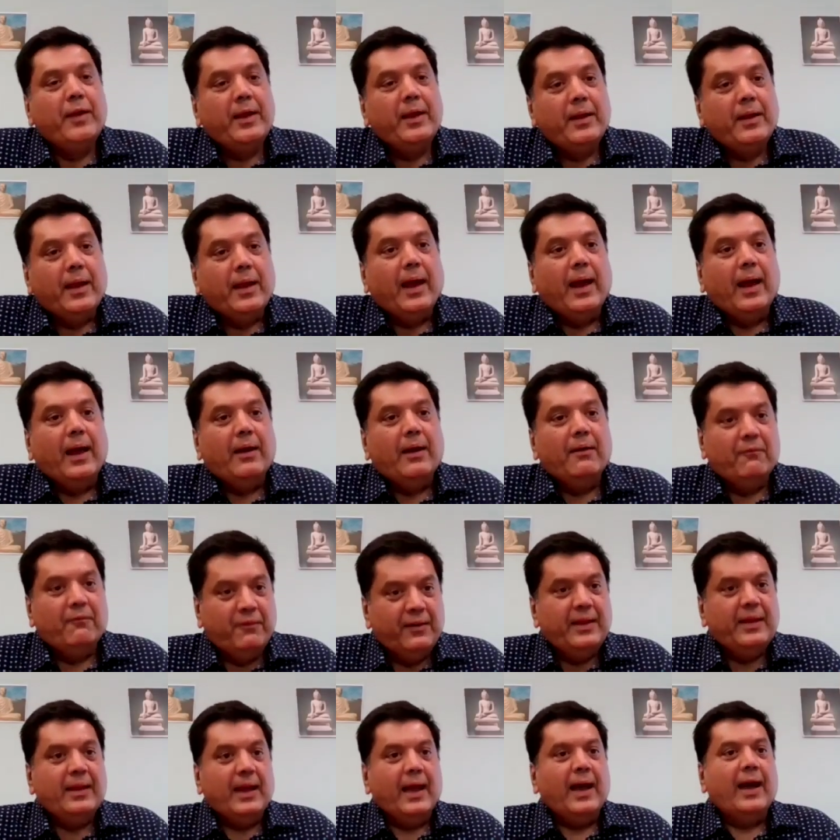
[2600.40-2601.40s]
we
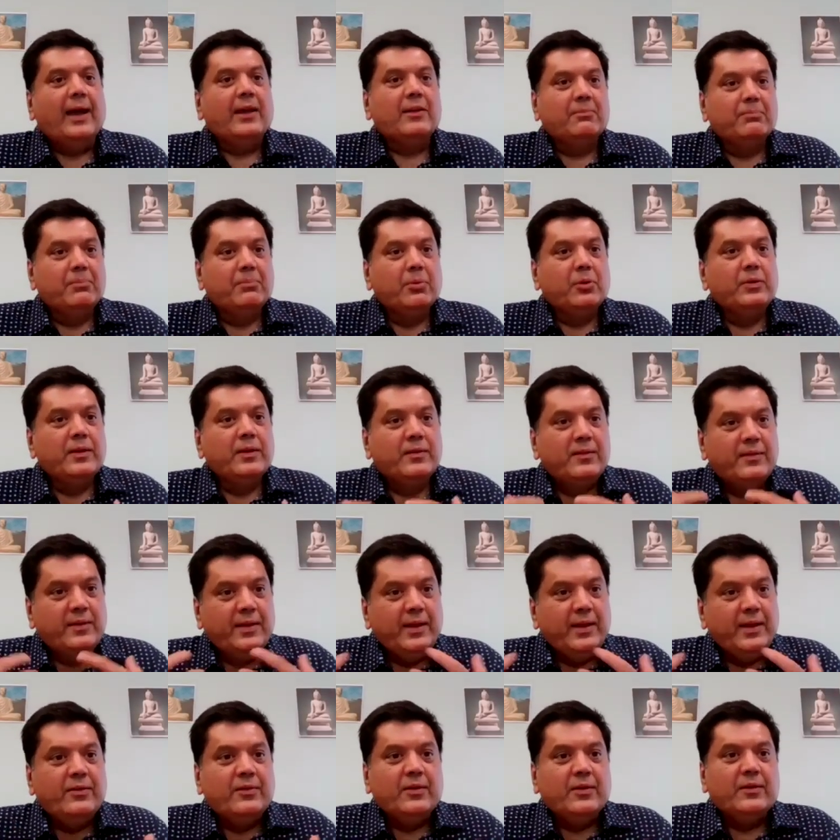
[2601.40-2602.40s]
we as
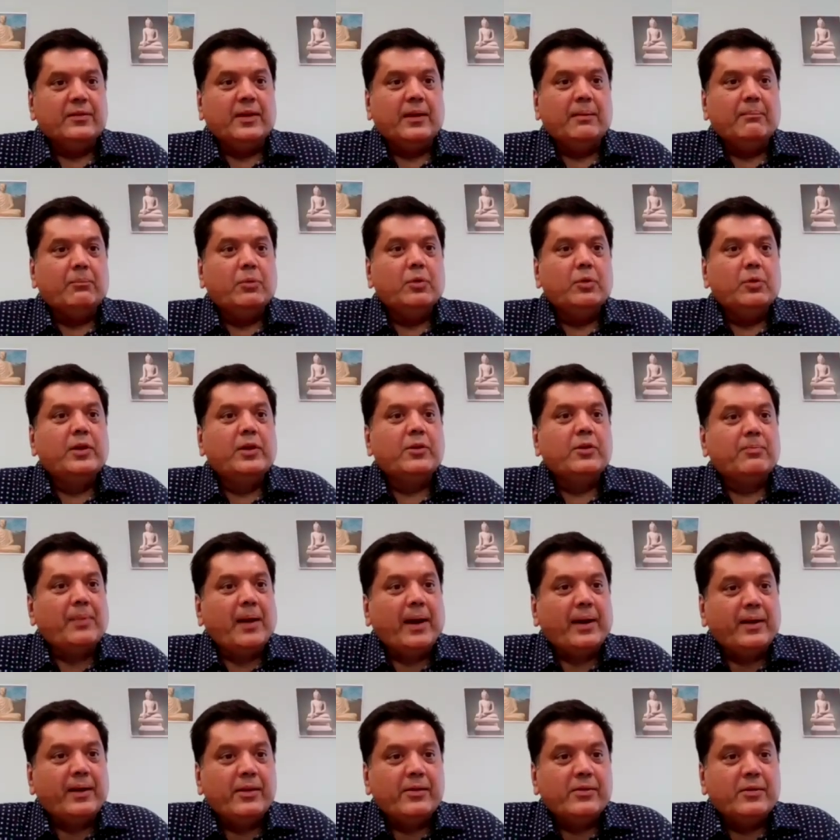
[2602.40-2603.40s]
Buddhist teachers and Buddhist
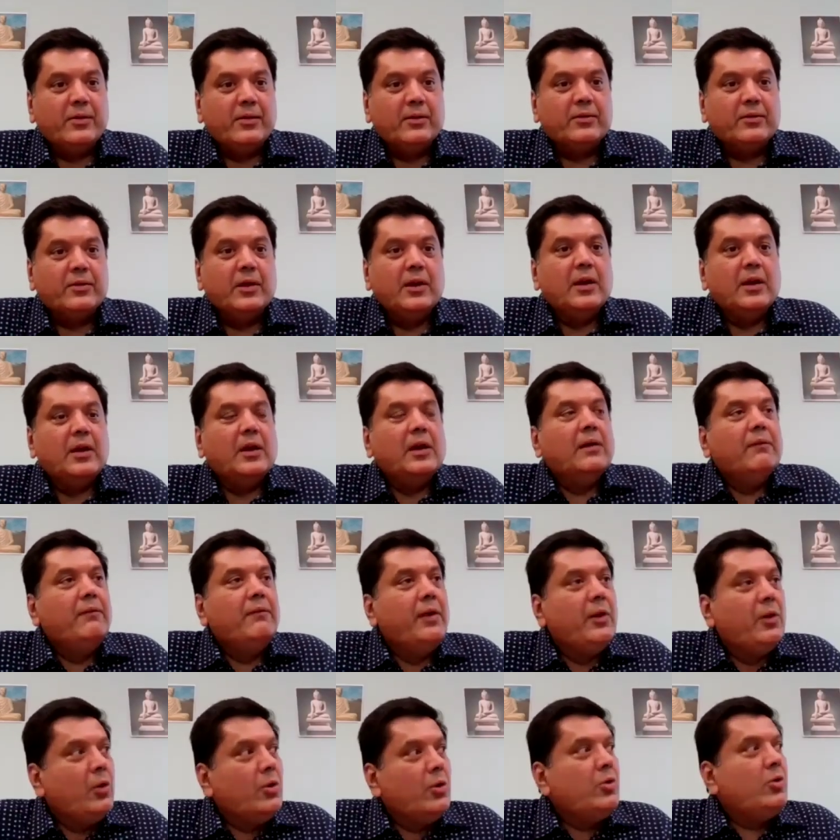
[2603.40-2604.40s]
practitioners,
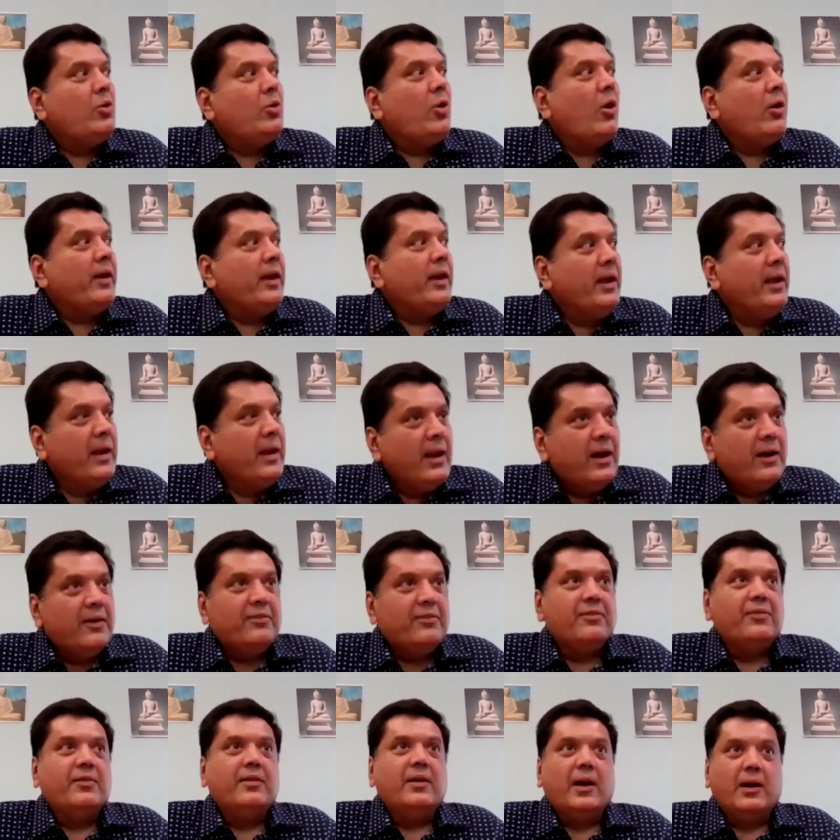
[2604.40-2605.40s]
we don't talk
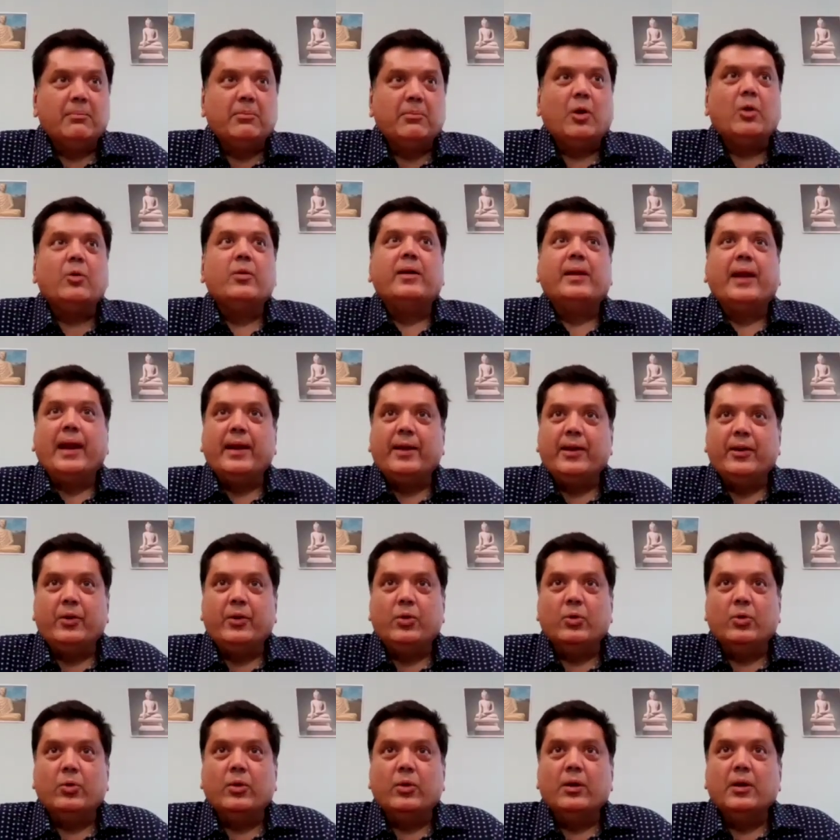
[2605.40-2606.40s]
enough about
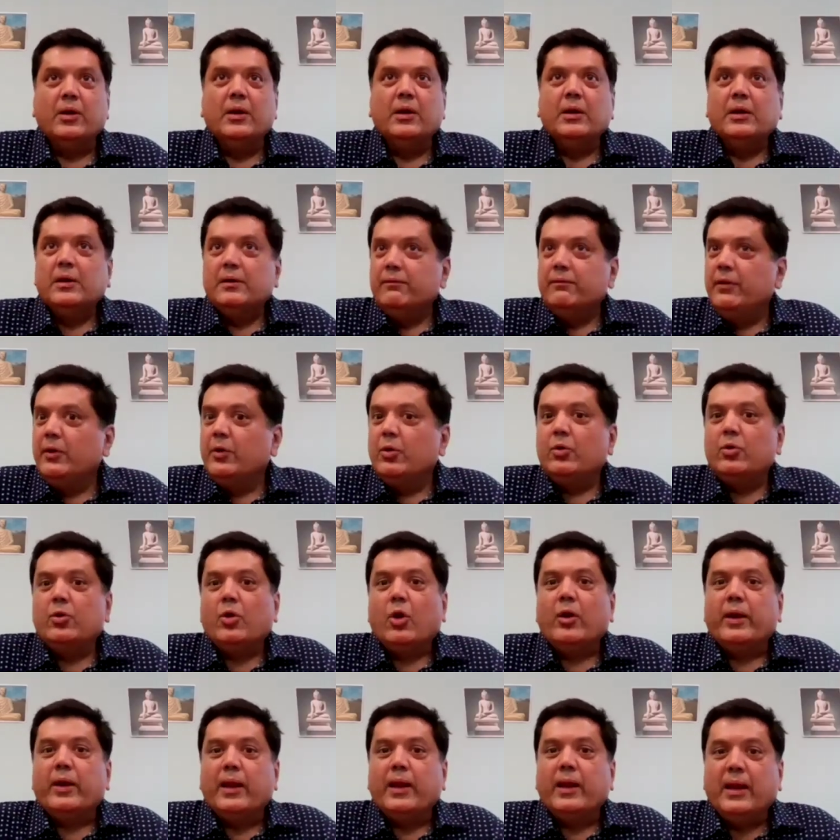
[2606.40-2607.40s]
gratitude. We
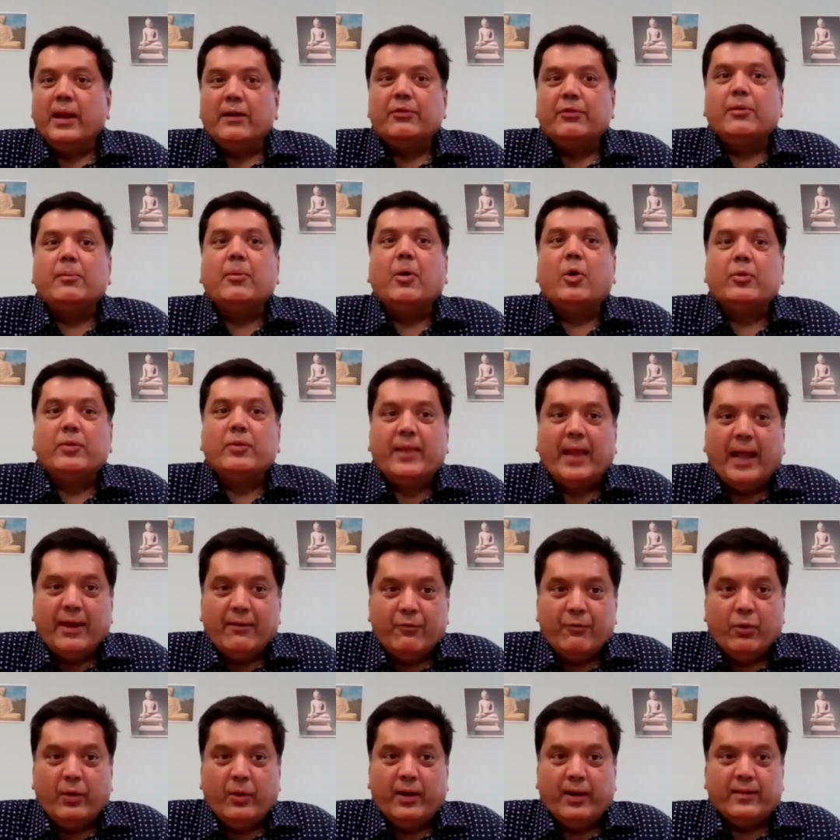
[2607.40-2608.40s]
don't talk enough about
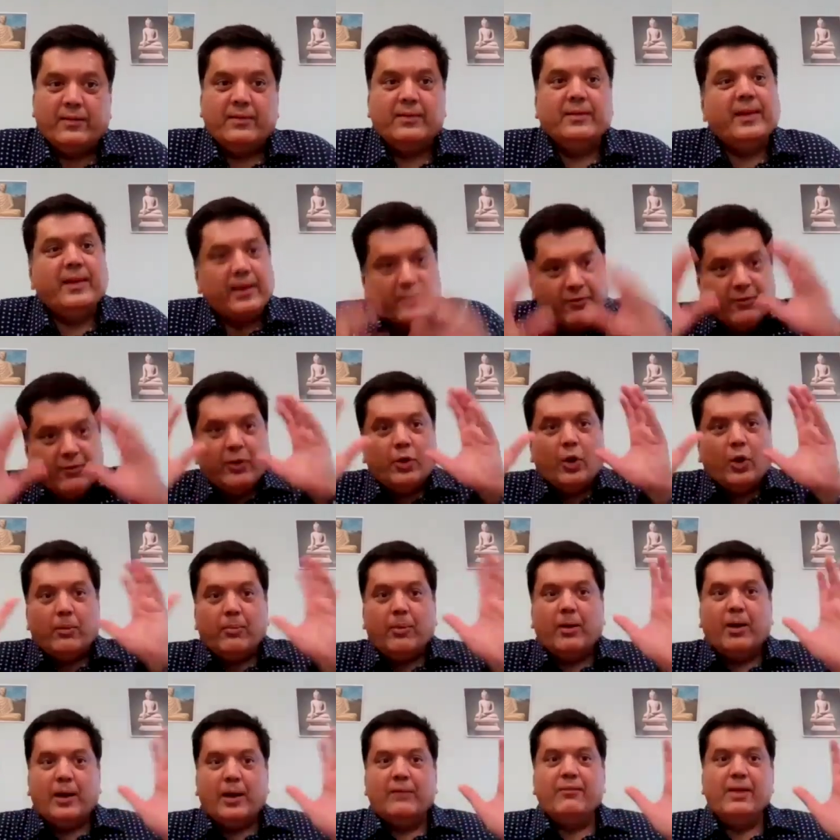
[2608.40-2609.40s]
thankfulness. Yes, we
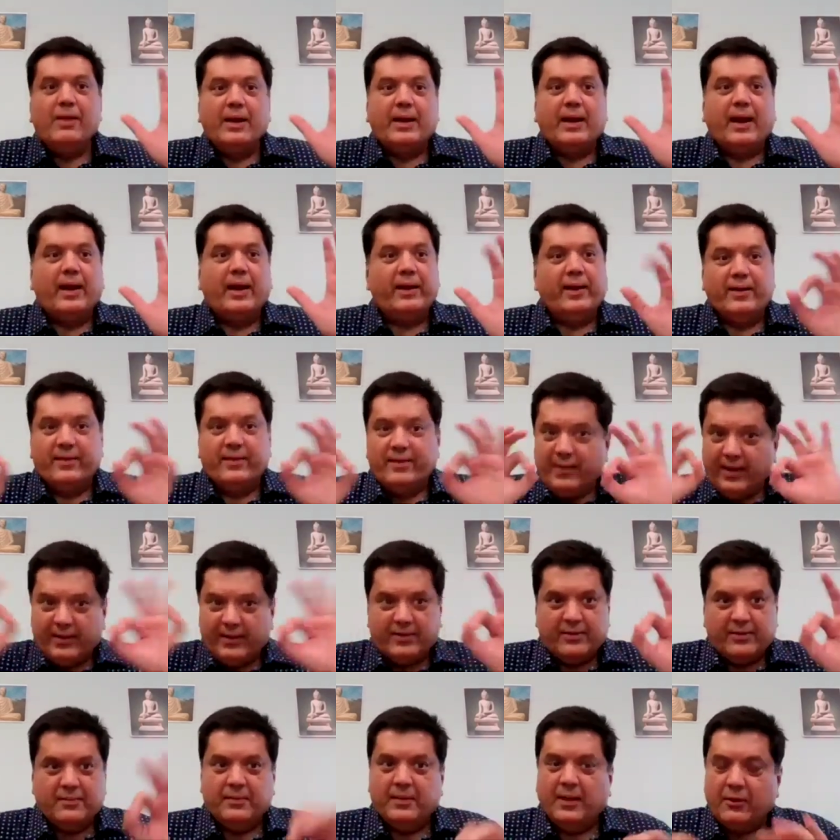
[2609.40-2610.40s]
talk about loving kindness.
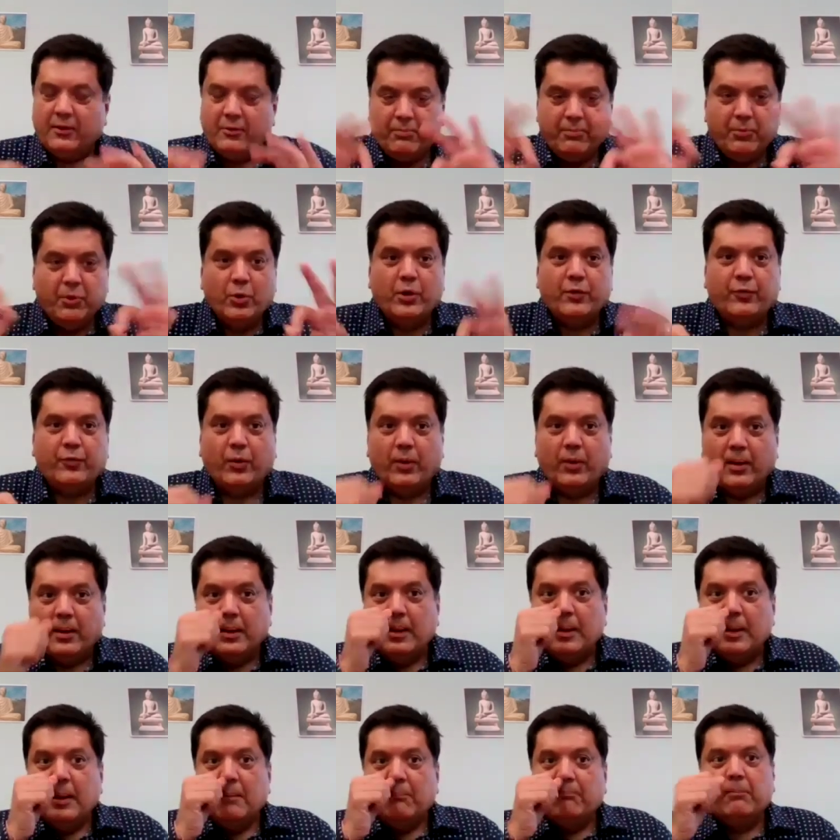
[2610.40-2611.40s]
Yes, that's beautiful.
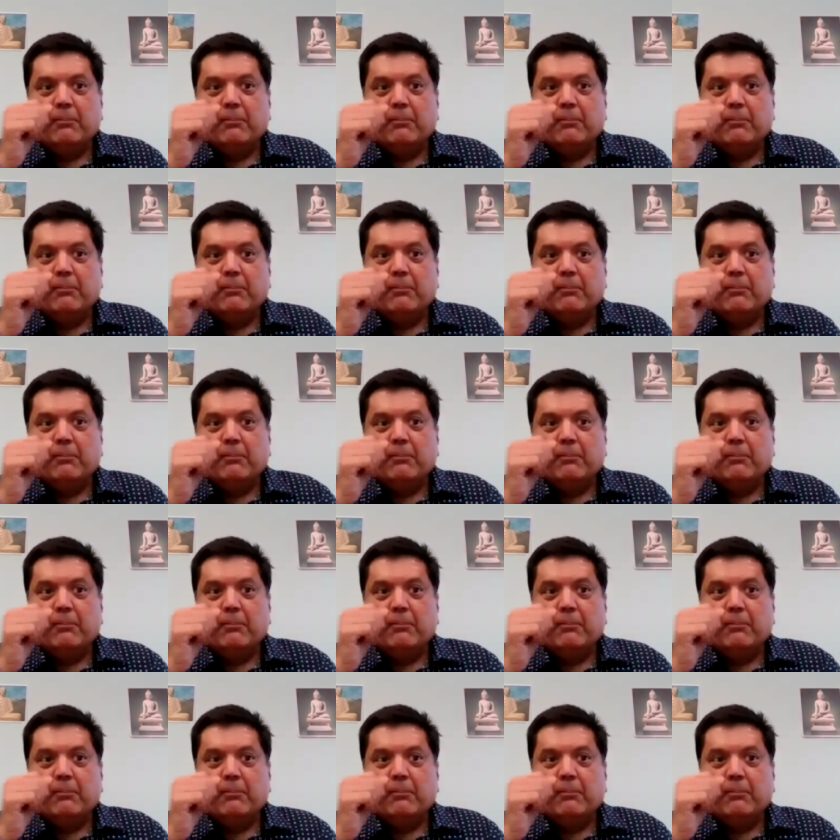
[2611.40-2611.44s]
